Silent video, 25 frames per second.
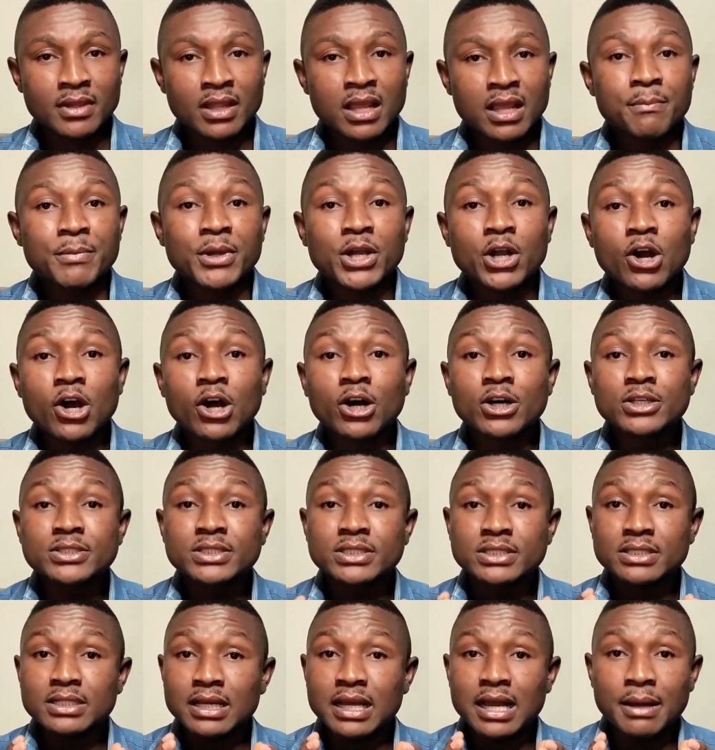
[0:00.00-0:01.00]

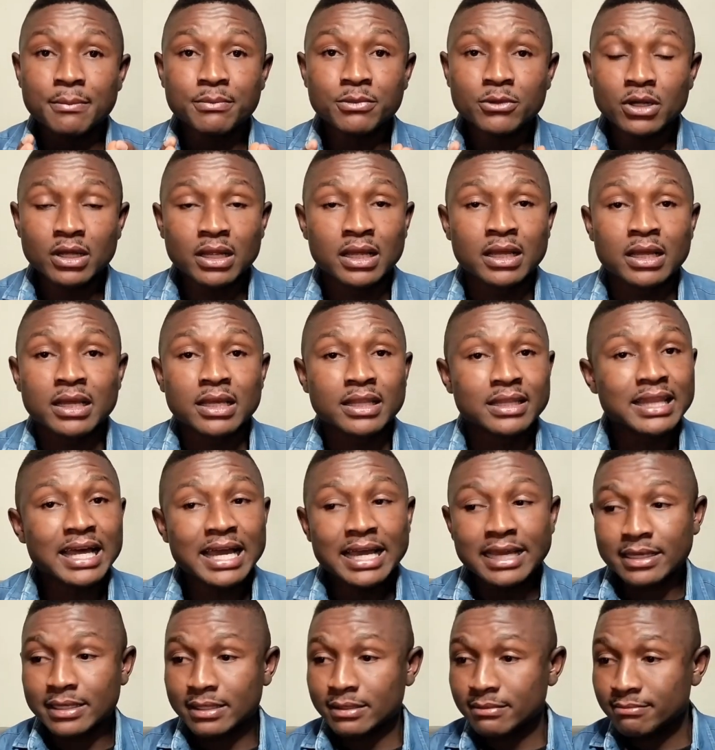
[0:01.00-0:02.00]
Because I'm not,
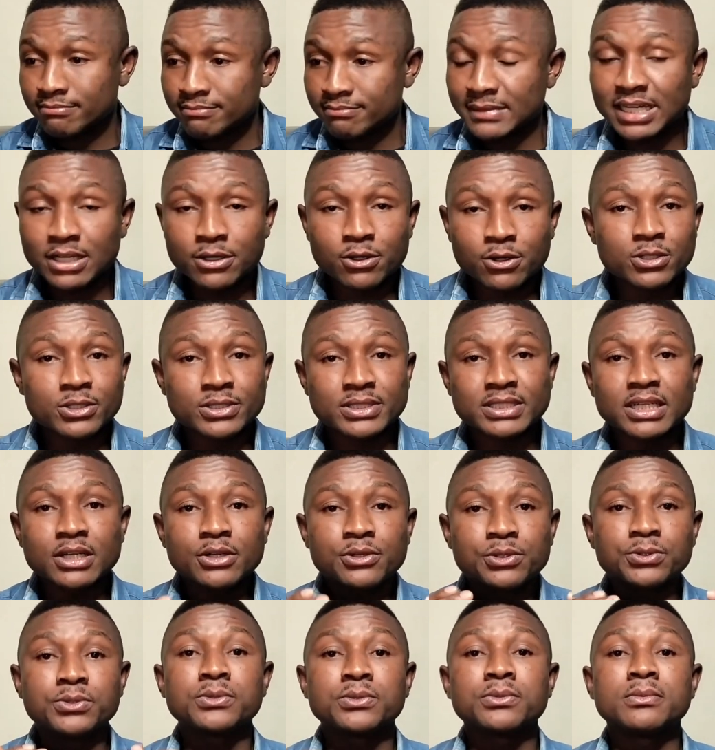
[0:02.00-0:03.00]
like, they're going to tell
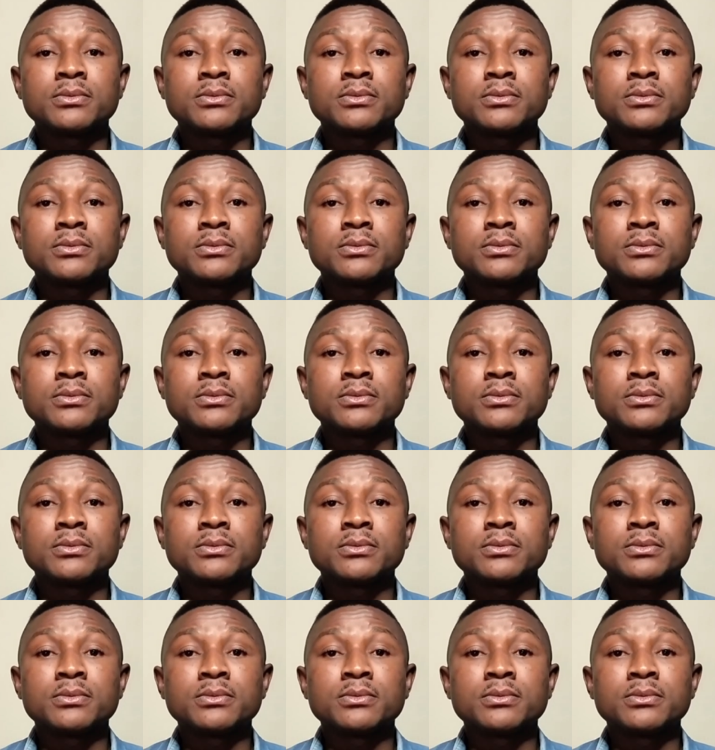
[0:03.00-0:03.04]
you,